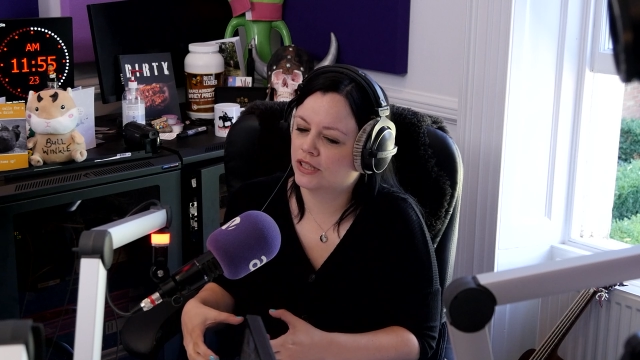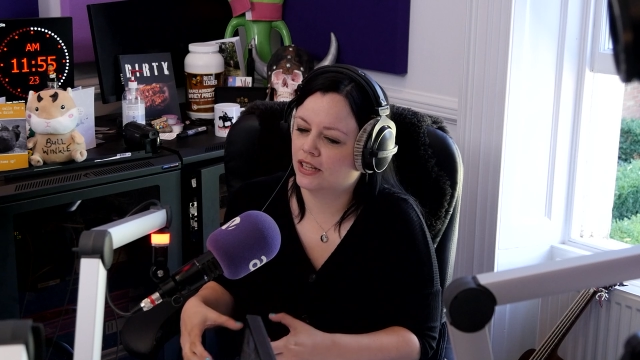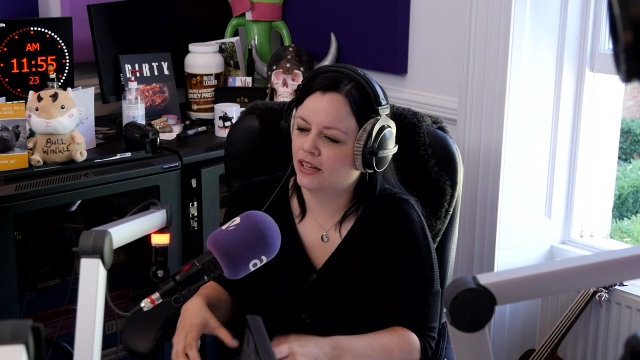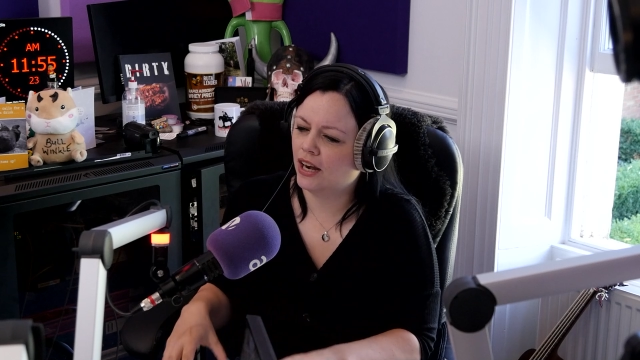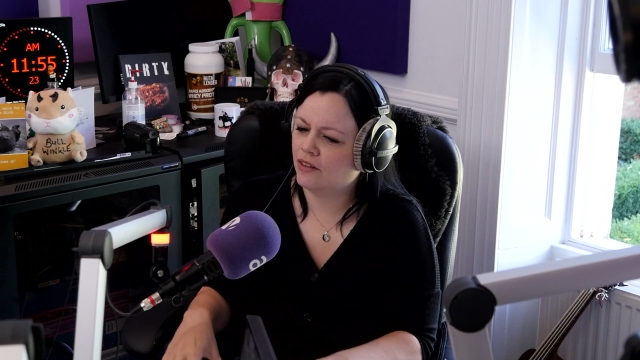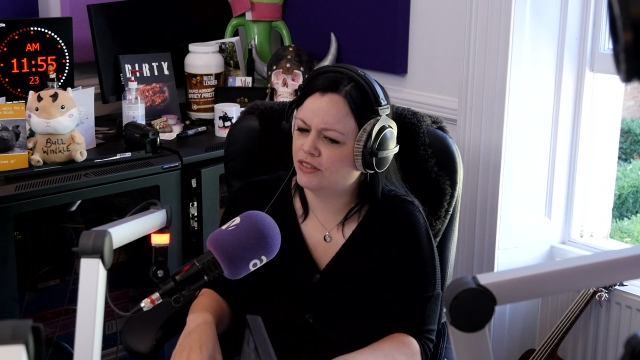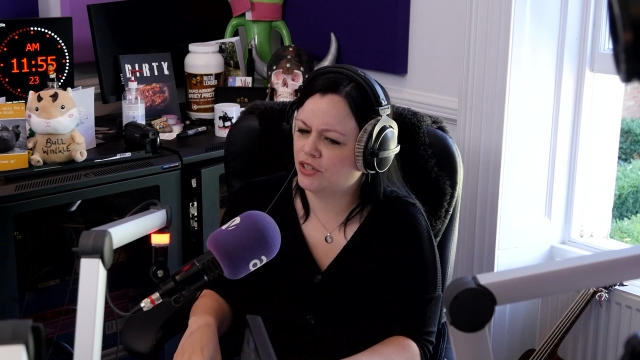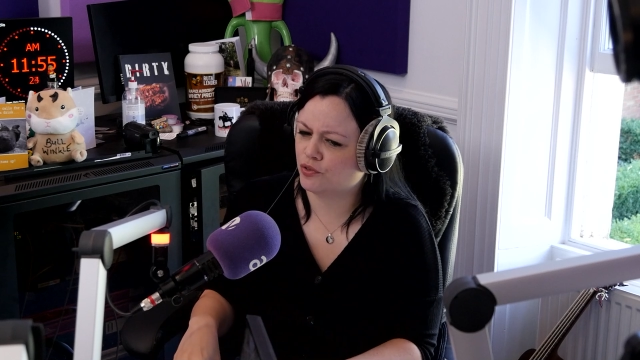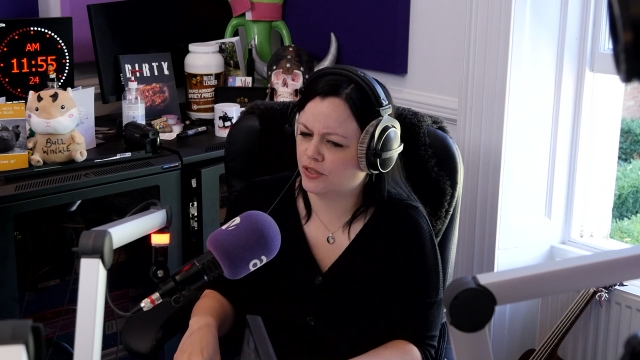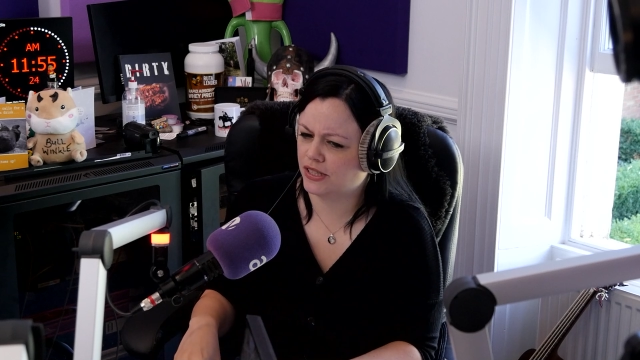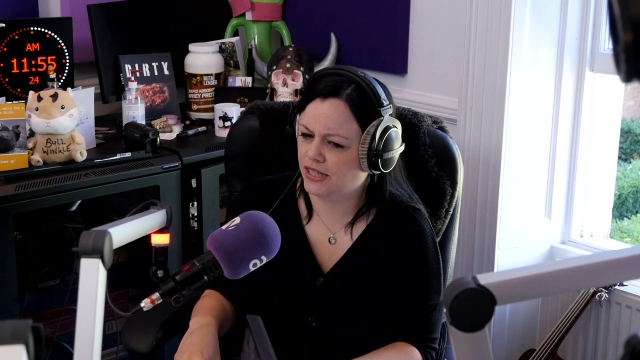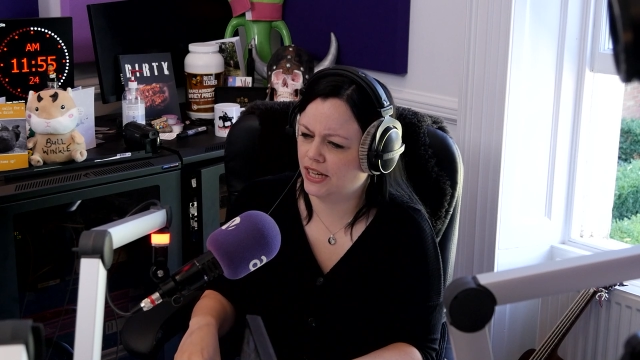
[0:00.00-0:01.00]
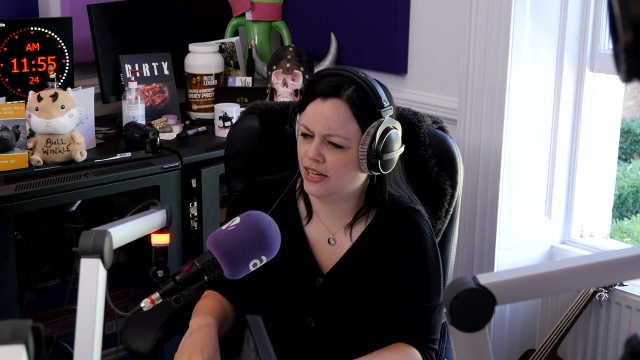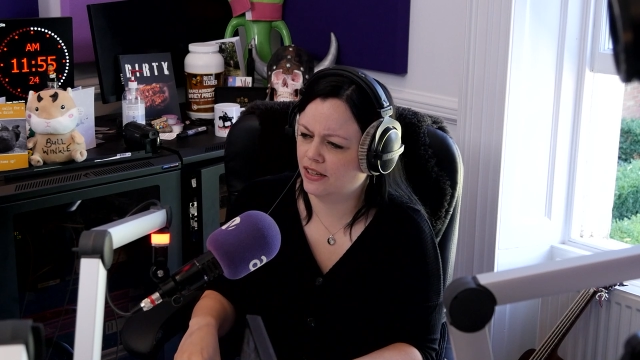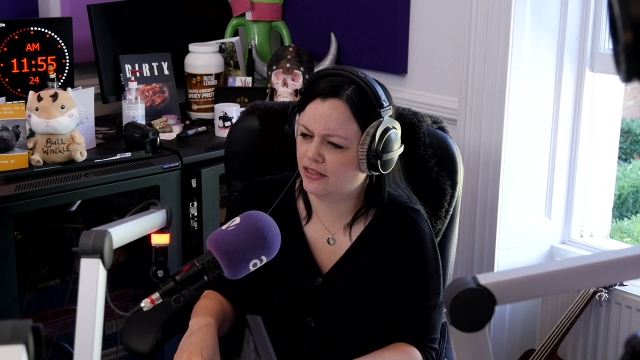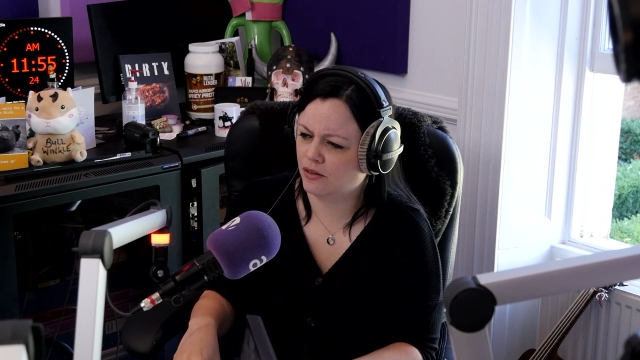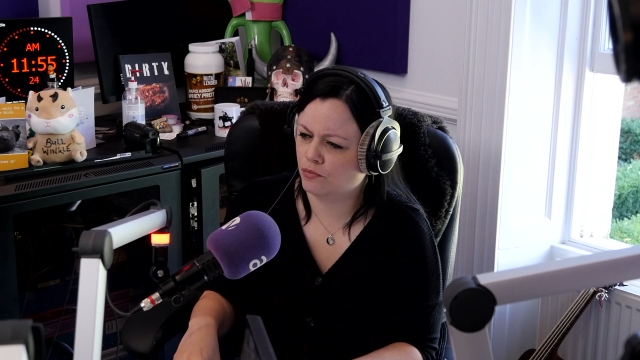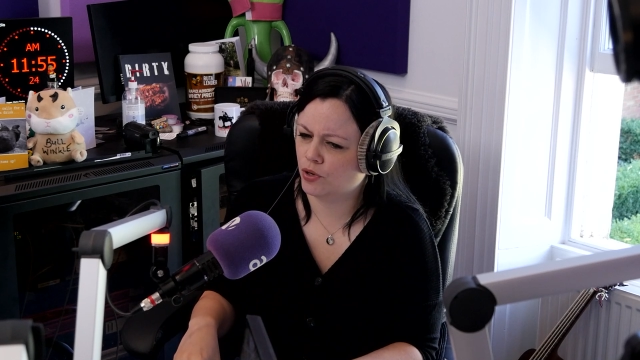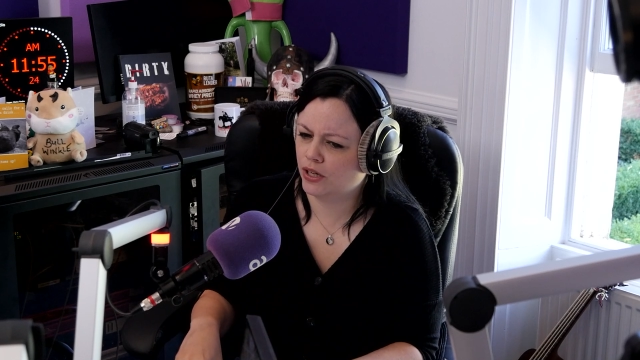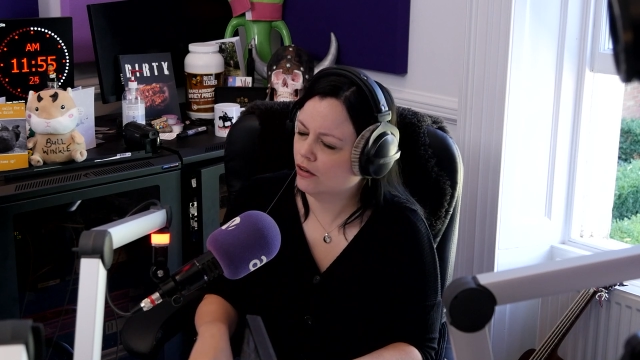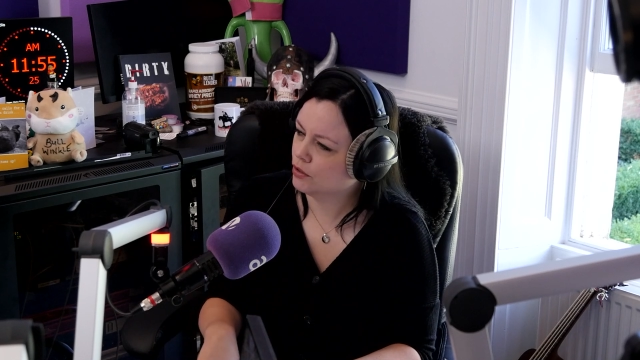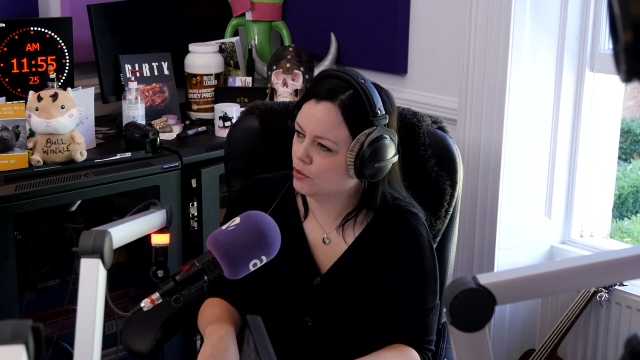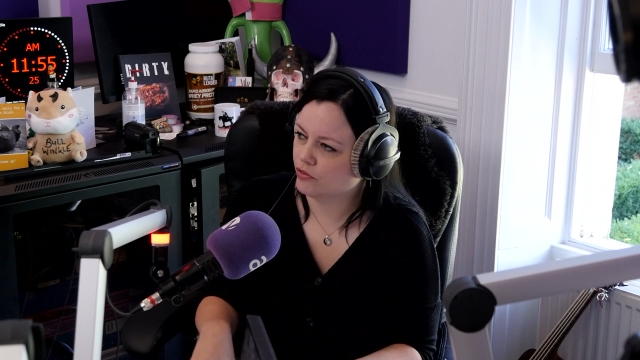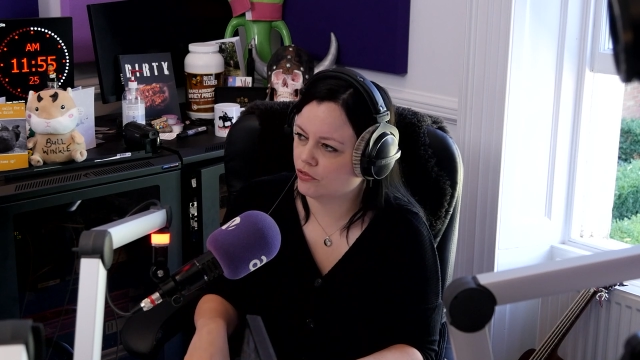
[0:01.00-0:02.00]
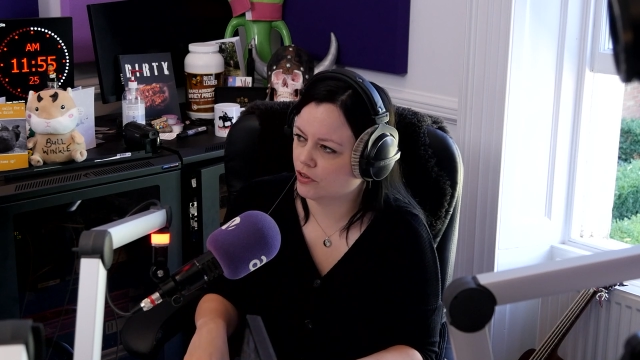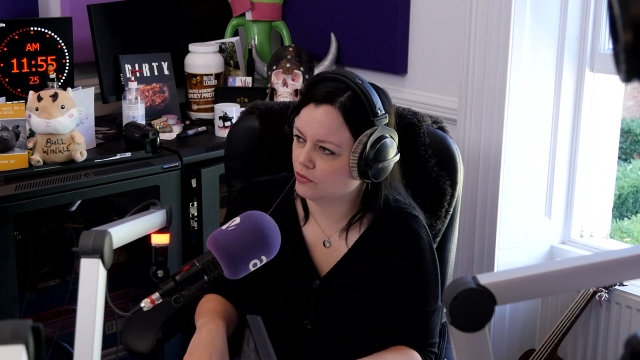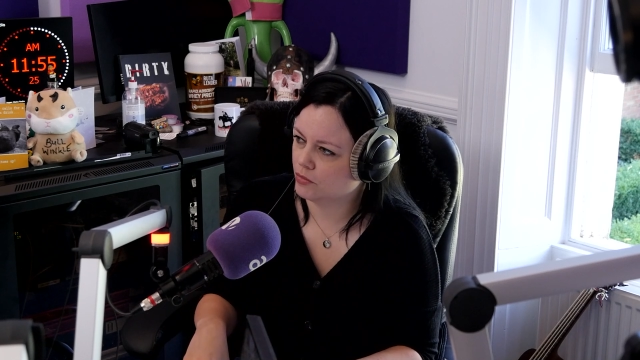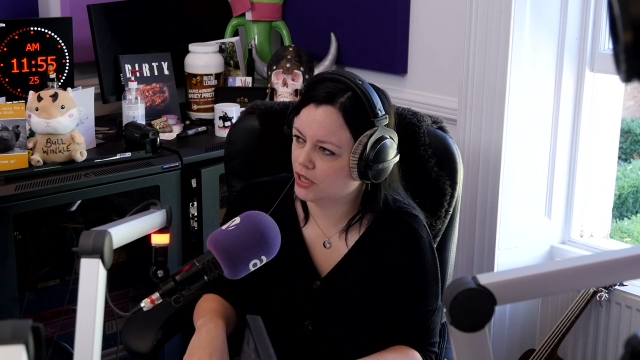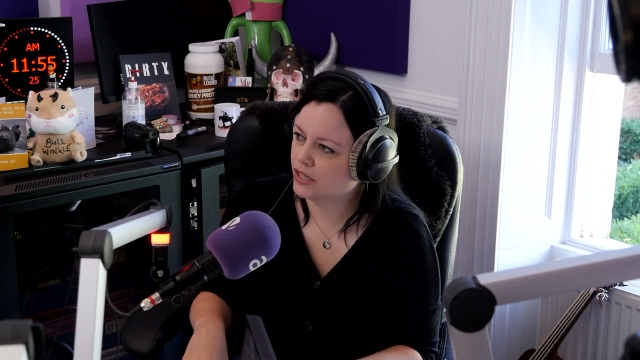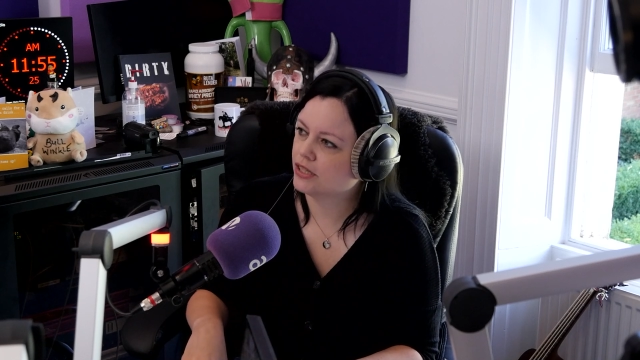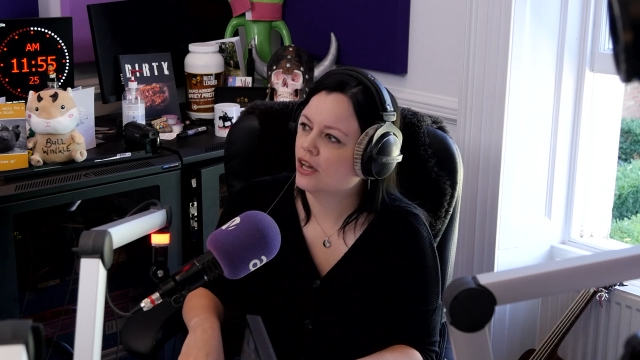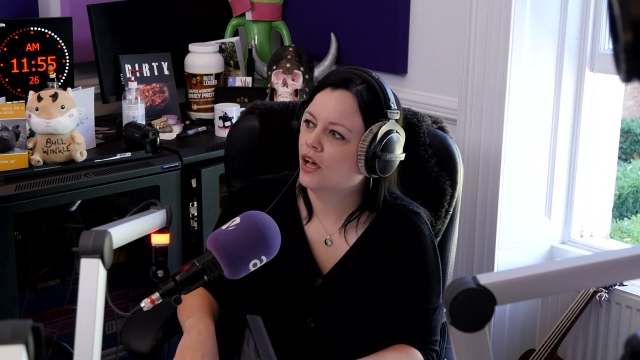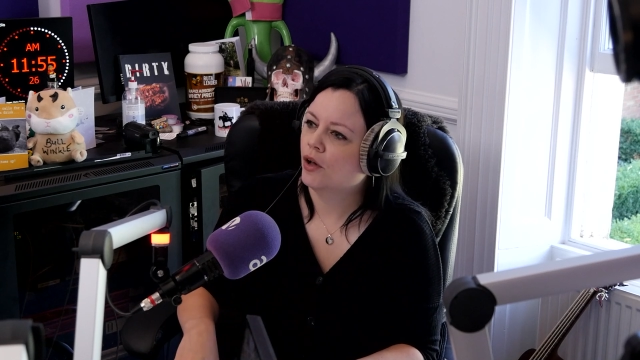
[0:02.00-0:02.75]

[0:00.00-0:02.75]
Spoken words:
So they'll have differences and probably argue every 5 minutes.